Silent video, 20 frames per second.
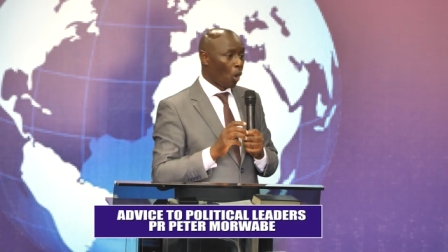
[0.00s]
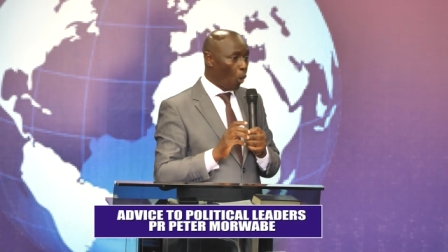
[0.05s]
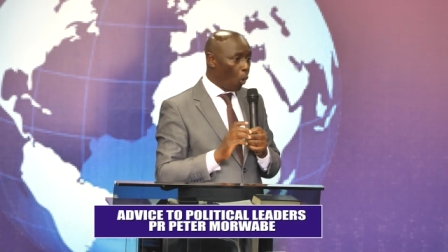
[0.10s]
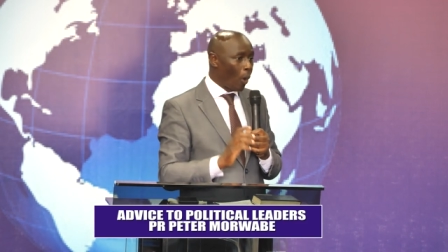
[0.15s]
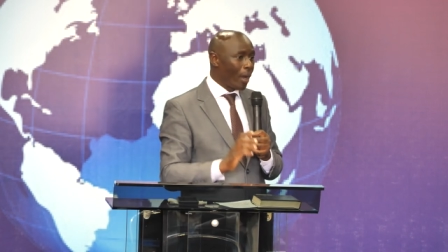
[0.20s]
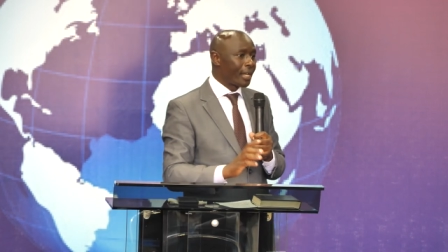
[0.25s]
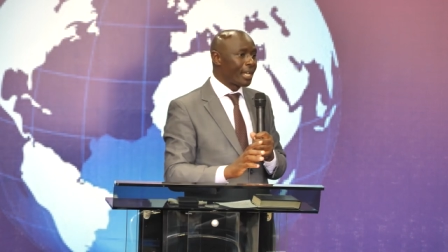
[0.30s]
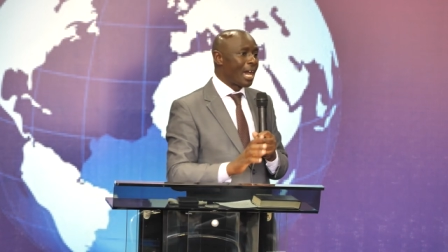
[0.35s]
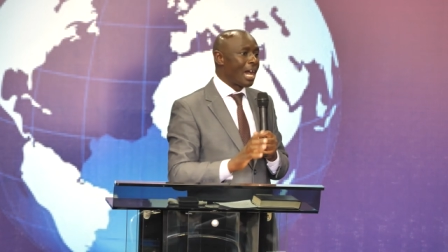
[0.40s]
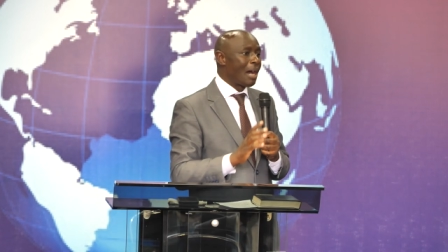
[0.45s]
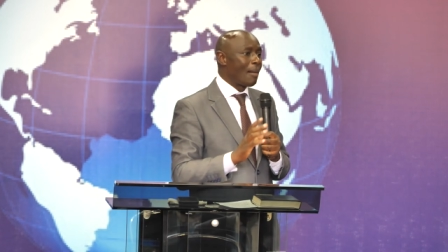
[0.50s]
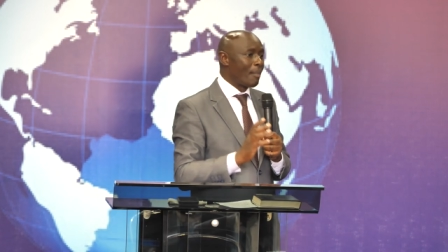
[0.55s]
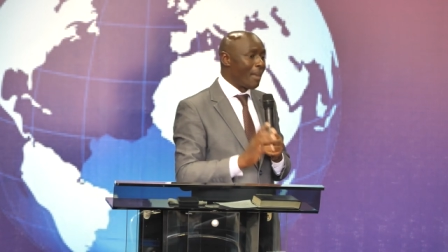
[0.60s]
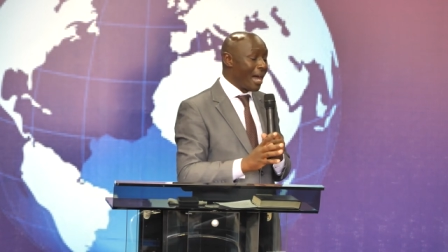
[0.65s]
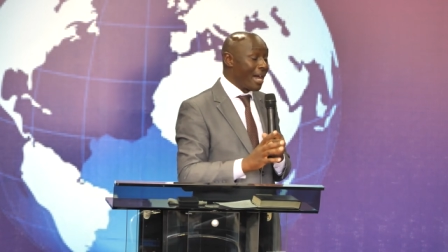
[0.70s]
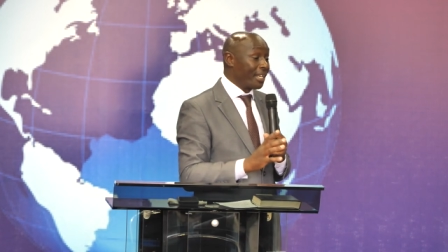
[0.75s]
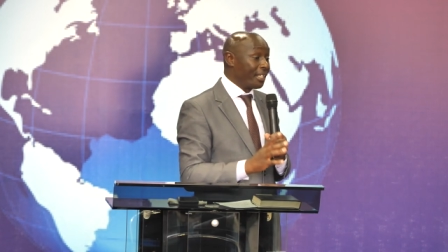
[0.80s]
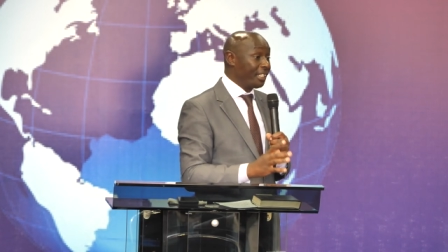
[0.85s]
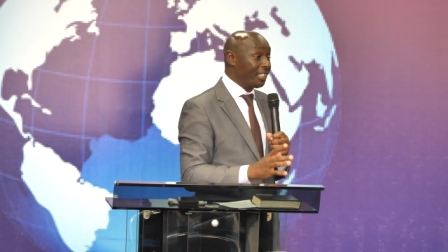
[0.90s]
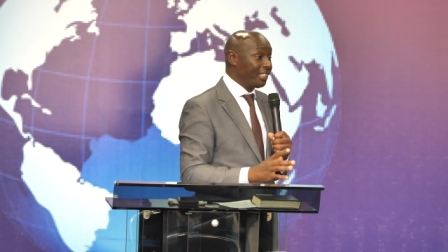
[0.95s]
Kuwe na
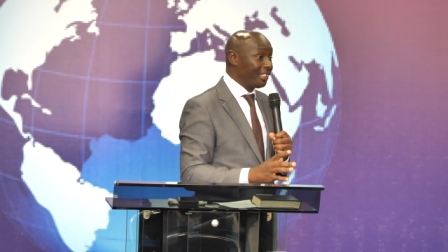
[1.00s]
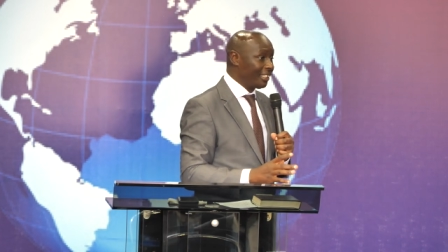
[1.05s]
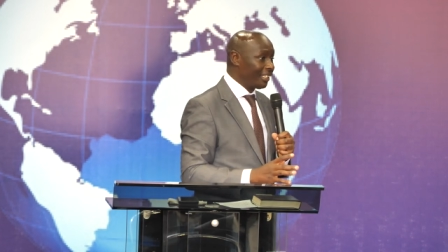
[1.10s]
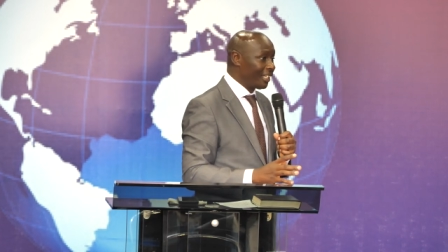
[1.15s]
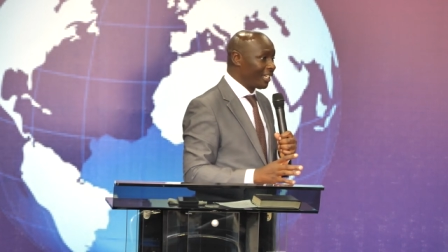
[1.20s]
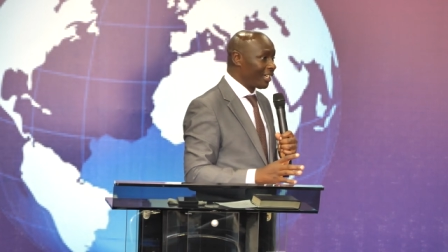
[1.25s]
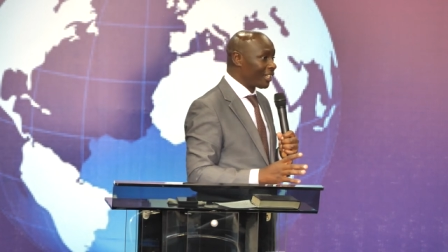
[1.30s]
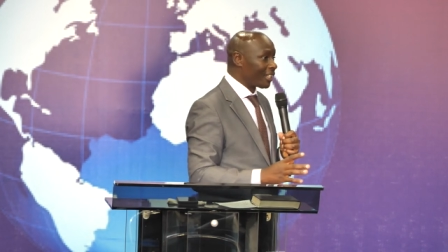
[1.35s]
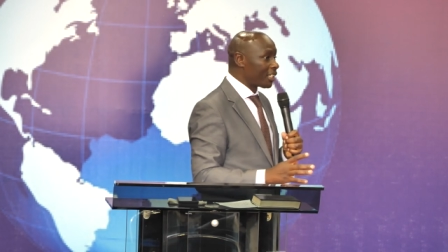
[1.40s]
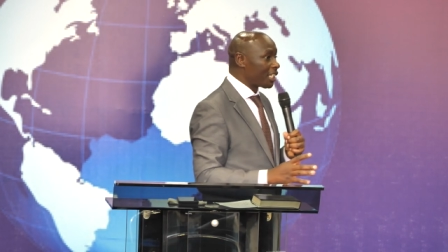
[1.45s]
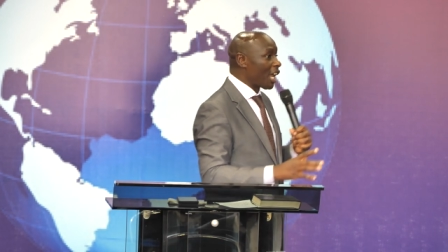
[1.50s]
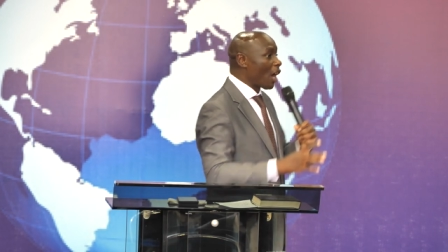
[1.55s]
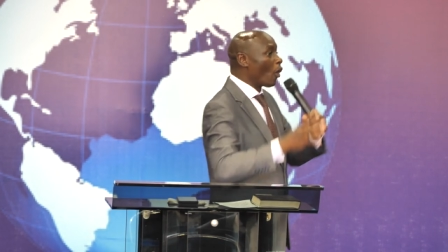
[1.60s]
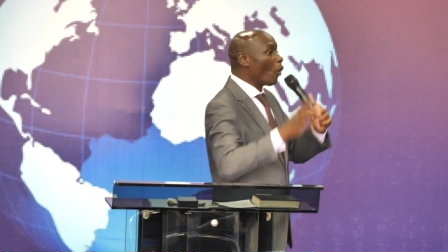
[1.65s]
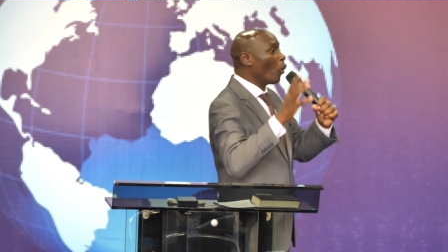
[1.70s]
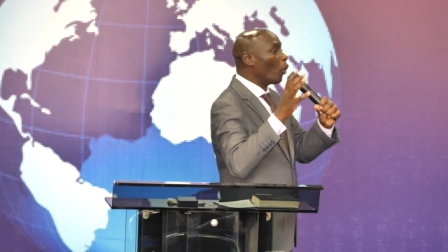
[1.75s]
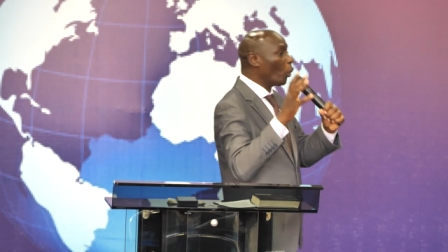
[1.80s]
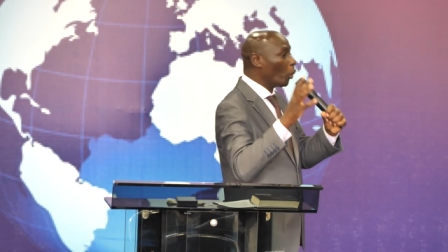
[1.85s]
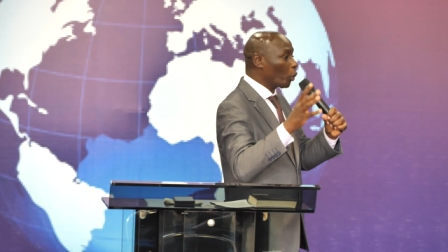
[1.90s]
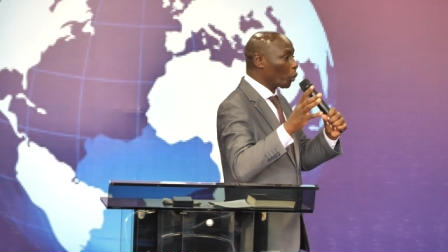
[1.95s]
amani na
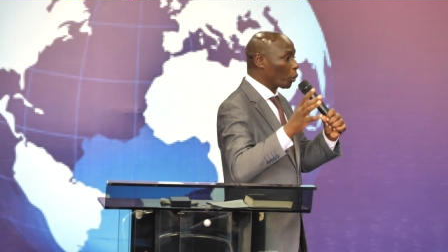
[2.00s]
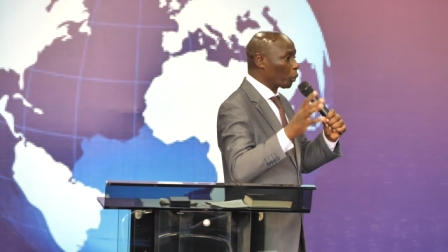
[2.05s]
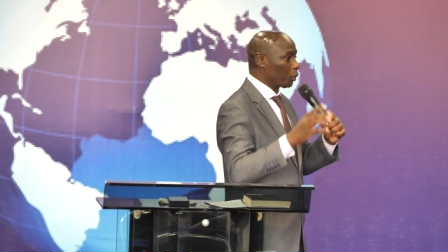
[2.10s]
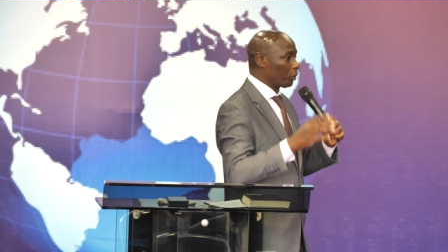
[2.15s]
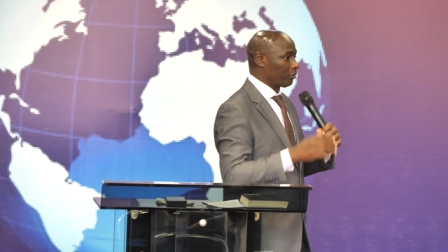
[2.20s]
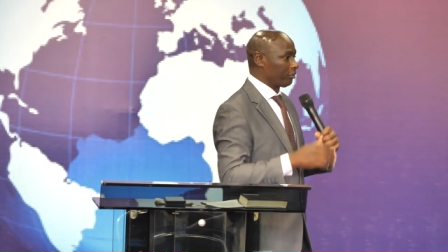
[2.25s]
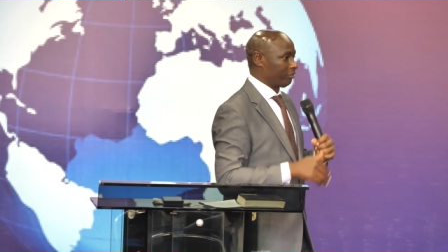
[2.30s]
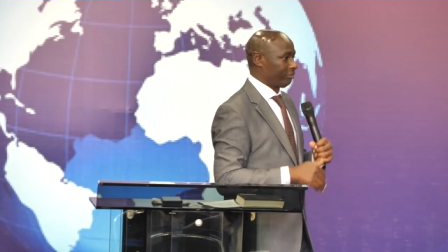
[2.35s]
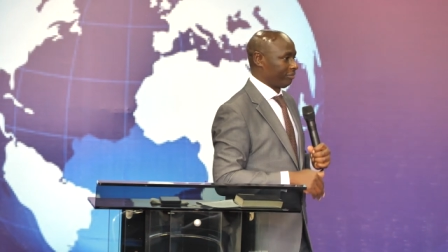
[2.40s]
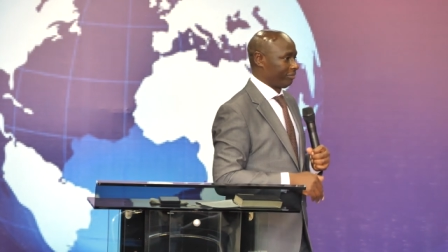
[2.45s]
uhuru.